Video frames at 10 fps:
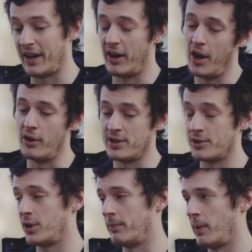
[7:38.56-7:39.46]
And I know it's a
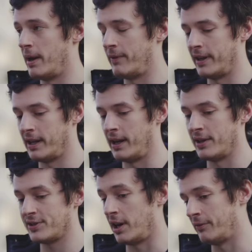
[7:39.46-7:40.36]
stupid way of thinking, and
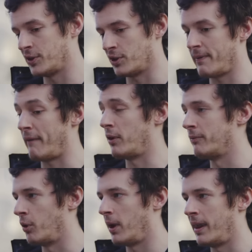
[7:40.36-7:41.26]
it's selfish because if everyone
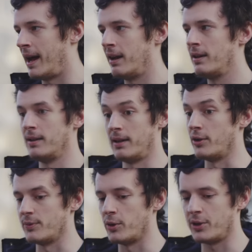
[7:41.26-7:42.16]
thought like that,
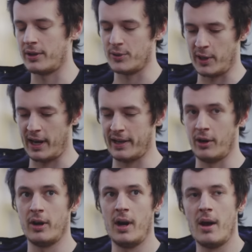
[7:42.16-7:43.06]
loads of more chickens would get
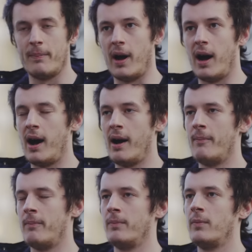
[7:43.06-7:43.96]
killed. But
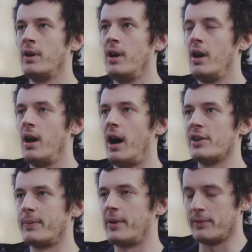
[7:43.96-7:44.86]
um, I
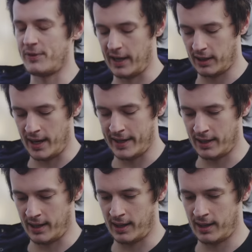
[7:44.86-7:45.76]
sometimes think
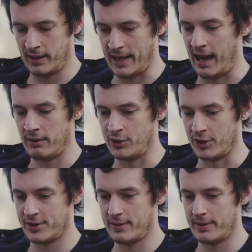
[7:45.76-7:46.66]
like, uh, yeah,
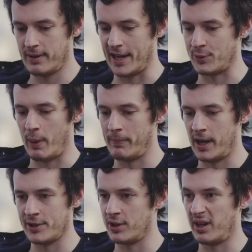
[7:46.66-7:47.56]
just as one
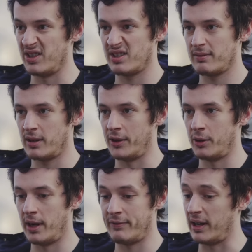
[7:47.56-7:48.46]
person, I just can't do
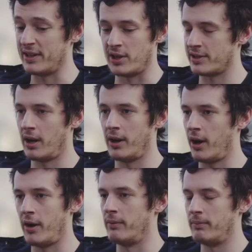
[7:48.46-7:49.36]
enough. Unless I was going to
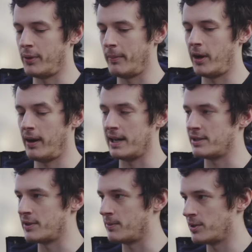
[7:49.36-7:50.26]
go and promote
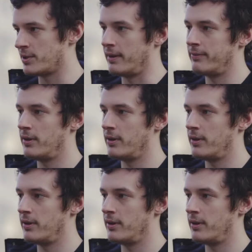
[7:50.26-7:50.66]
activism and stuff.